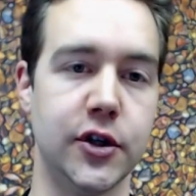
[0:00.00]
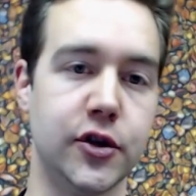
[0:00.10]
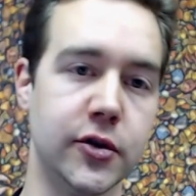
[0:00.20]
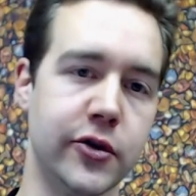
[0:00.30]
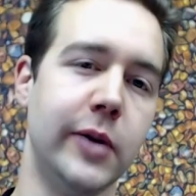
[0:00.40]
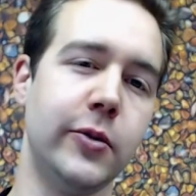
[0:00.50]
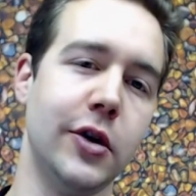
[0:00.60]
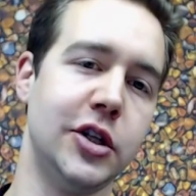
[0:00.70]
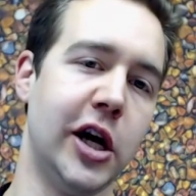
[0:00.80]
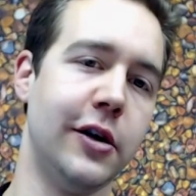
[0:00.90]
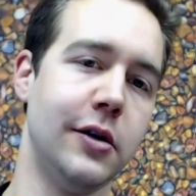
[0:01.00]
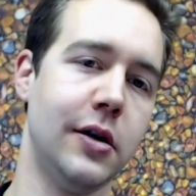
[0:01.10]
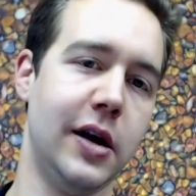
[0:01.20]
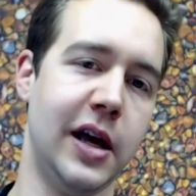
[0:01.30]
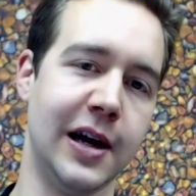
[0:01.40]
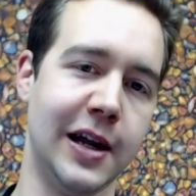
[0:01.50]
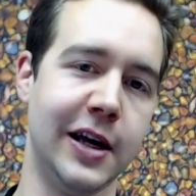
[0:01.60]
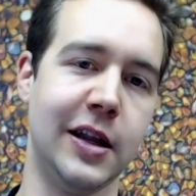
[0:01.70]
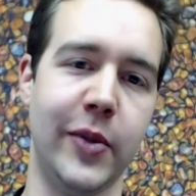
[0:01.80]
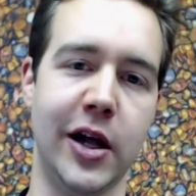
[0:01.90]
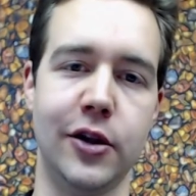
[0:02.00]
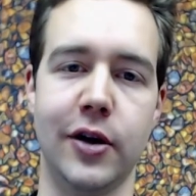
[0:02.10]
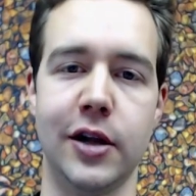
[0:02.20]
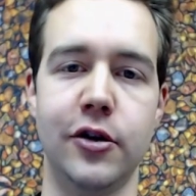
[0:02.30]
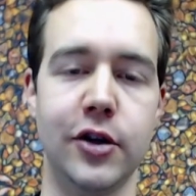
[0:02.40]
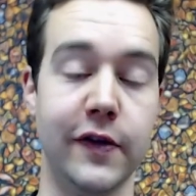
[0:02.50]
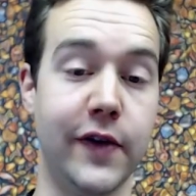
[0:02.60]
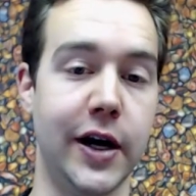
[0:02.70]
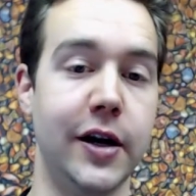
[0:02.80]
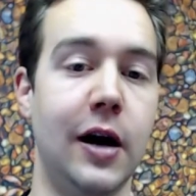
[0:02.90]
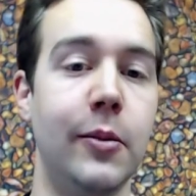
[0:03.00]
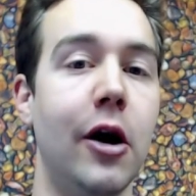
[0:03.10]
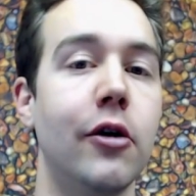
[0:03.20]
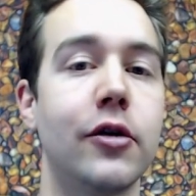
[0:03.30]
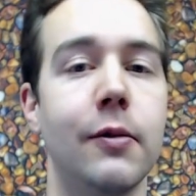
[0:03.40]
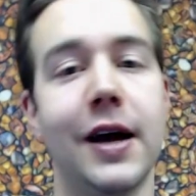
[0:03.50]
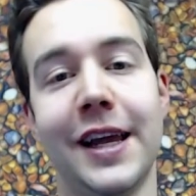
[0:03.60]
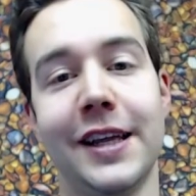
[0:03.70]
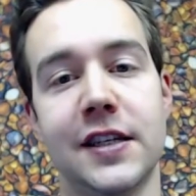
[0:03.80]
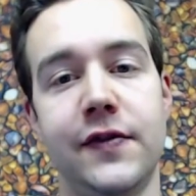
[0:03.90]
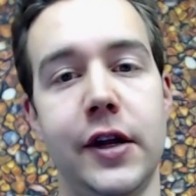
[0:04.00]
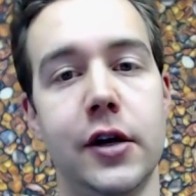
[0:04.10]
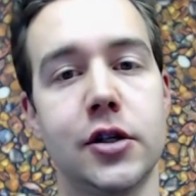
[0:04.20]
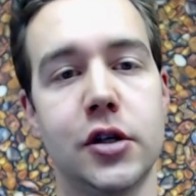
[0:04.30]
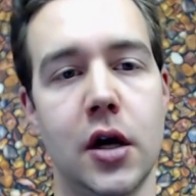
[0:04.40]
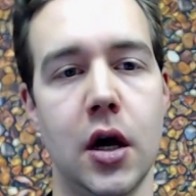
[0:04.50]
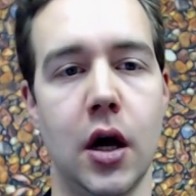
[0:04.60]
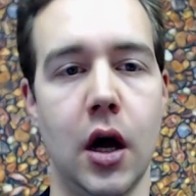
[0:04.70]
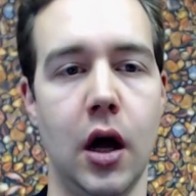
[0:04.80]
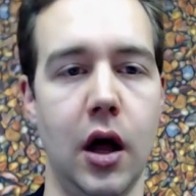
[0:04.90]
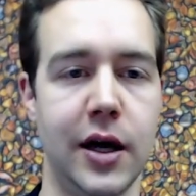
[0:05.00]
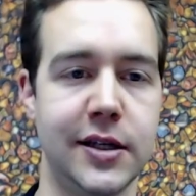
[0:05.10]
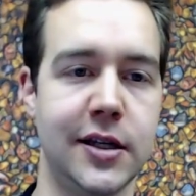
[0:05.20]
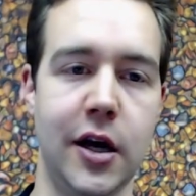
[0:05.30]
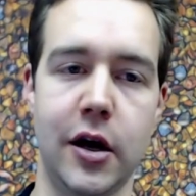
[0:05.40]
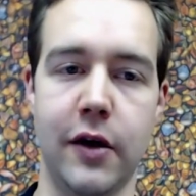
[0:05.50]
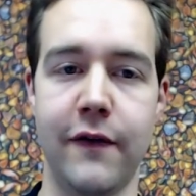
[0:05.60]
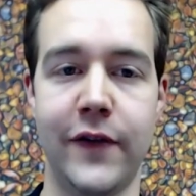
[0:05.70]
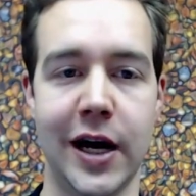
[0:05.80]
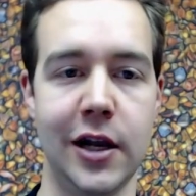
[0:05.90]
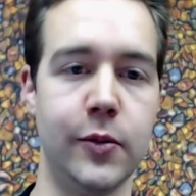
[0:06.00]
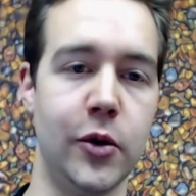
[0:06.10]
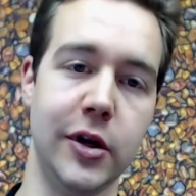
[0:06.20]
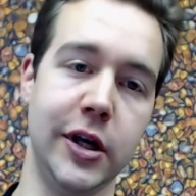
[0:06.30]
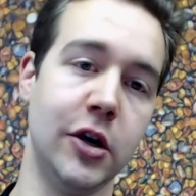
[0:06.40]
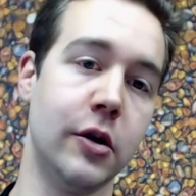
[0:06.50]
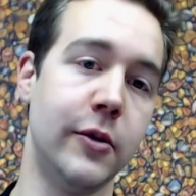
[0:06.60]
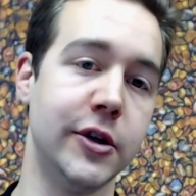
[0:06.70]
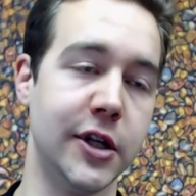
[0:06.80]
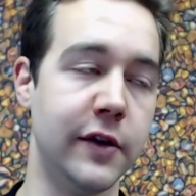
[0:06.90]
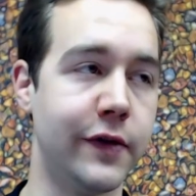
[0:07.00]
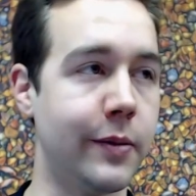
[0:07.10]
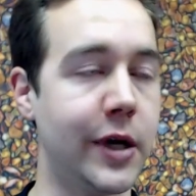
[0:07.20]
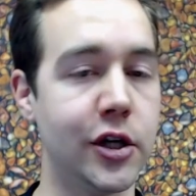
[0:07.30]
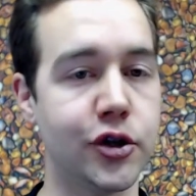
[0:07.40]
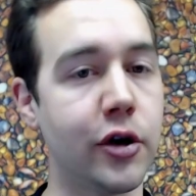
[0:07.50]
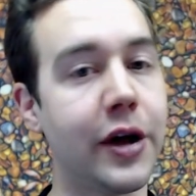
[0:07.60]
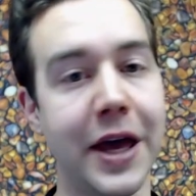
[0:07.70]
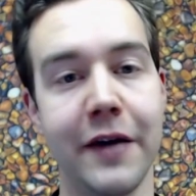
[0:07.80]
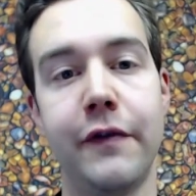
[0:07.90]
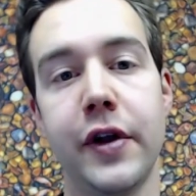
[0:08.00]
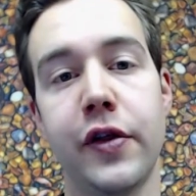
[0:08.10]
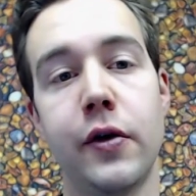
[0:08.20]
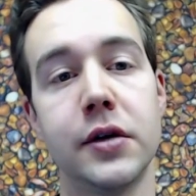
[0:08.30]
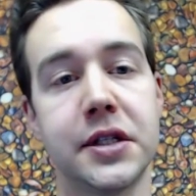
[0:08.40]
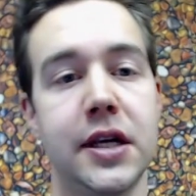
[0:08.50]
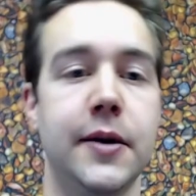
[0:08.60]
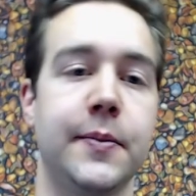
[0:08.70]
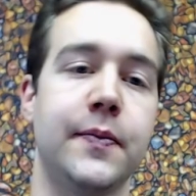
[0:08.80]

all, subscribe to the channel and click the bell to get notified about my latest videos. I share valuable e-commerce information every Thursday.